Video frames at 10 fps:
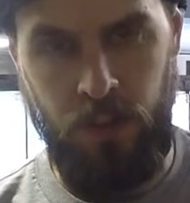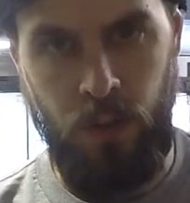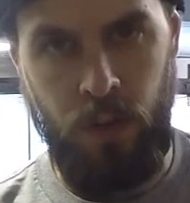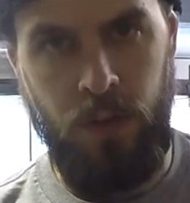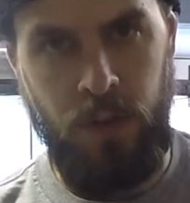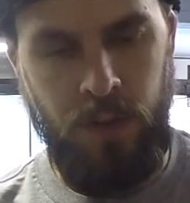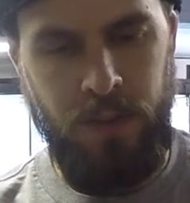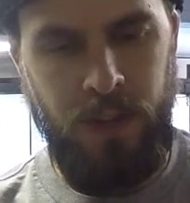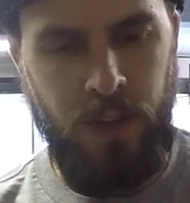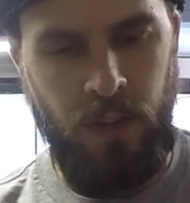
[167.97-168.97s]
All you've got to do is
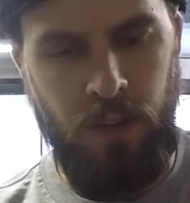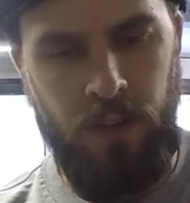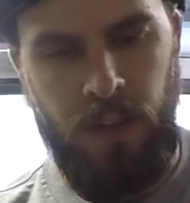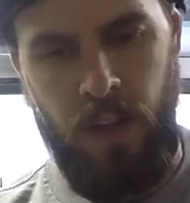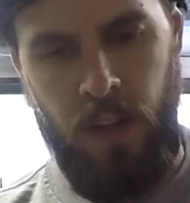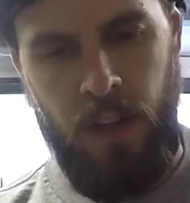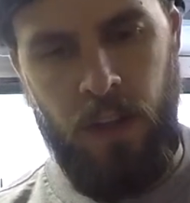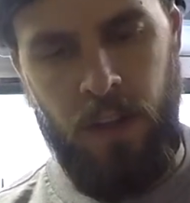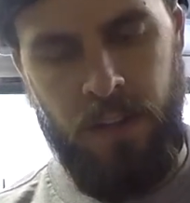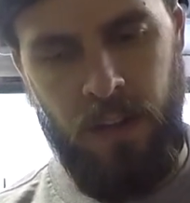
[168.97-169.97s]
take off
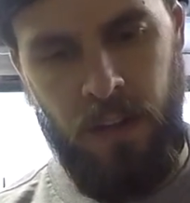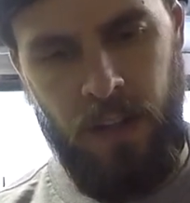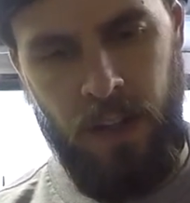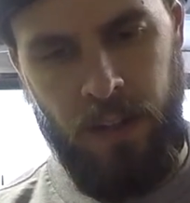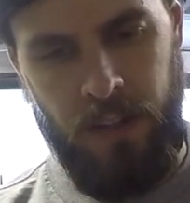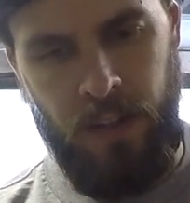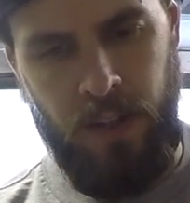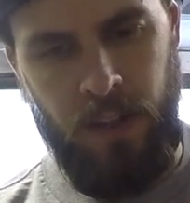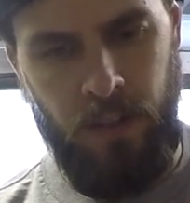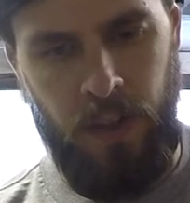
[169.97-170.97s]
this tiny
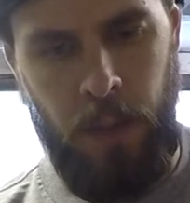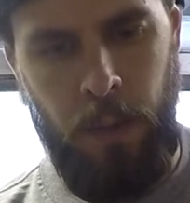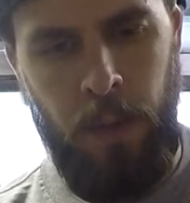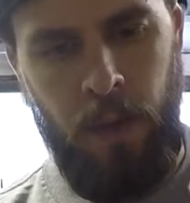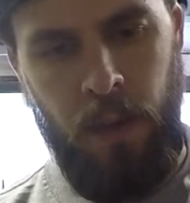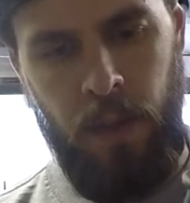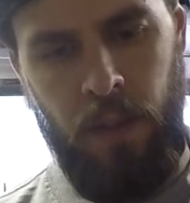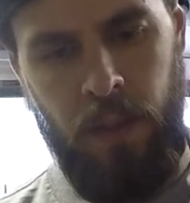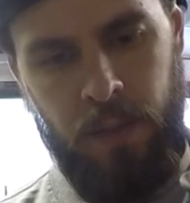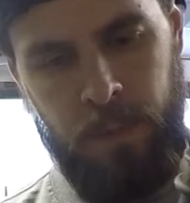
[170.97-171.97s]
little lip
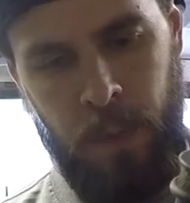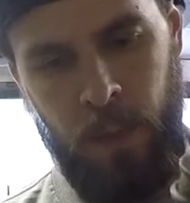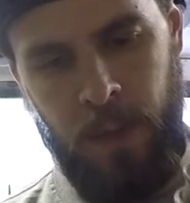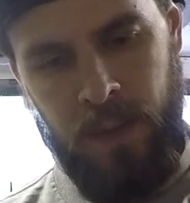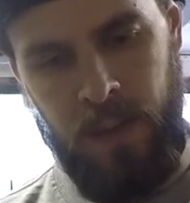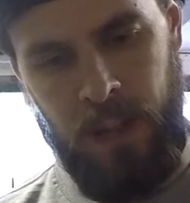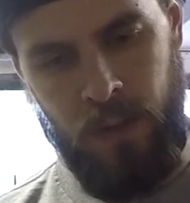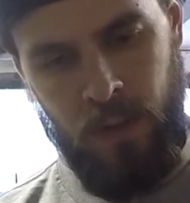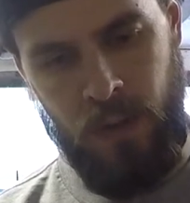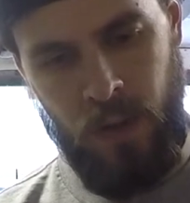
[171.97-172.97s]
that's built into the
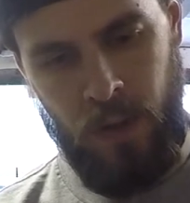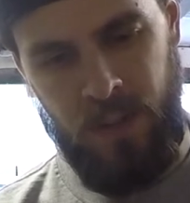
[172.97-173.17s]
actual shock.